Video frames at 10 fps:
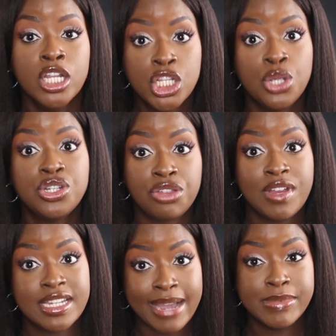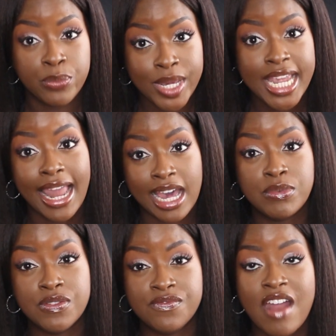2 to 3 times a week. Like, I
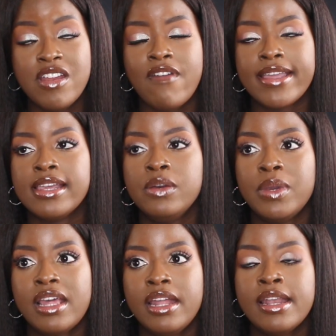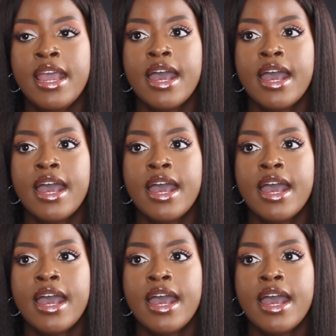was very regular with it.